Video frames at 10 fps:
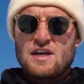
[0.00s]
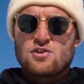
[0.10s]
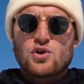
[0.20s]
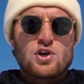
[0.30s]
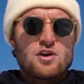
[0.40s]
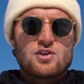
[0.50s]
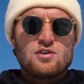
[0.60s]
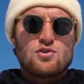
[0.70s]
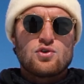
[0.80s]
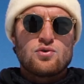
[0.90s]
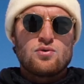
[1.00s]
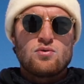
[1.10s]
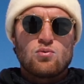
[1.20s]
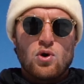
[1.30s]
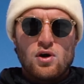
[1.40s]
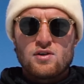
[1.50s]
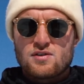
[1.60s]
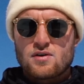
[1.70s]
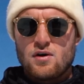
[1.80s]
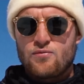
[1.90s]
introduction to
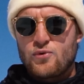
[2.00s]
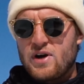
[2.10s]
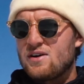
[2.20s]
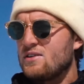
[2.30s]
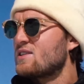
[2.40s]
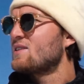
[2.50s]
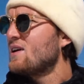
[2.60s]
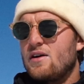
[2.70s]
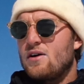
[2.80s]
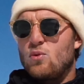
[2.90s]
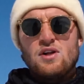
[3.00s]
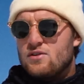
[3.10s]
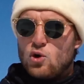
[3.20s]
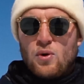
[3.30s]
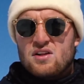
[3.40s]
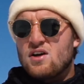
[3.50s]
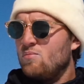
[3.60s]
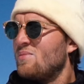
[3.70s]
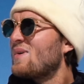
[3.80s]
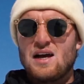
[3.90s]
world of rails. Well, you're welcome.
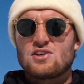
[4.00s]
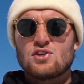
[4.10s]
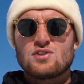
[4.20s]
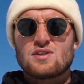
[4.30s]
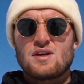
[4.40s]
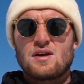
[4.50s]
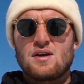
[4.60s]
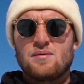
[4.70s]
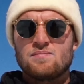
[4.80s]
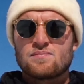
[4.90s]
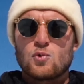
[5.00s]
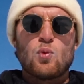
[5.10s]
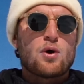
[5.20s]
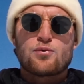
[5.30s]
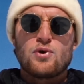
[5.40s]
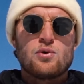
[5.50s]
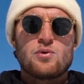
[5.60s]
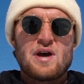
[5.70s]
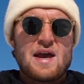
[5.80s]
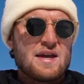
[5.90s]
I just walked through
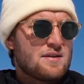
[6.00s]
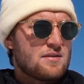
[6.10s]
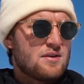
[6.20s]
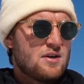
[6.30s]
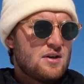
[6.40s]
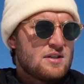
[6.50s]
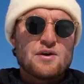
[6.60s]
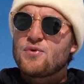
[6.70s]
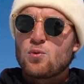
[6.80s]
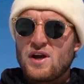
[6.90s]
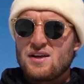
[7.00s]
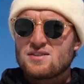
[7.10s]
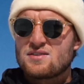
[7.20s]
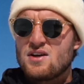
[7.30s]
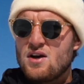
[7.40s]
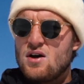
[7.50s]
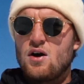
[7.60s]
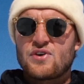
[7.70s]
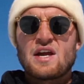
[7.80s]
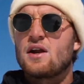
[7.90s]
8 different ways
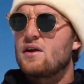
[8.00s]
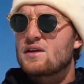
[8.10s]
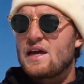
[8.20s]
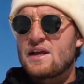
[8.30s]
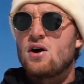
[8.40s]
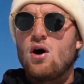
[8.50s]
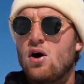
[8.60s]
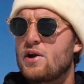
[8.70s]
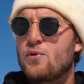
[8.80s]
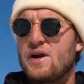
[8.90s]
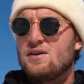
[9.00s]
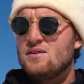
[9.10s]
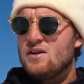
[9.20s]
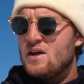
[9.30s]
of getting on a rail.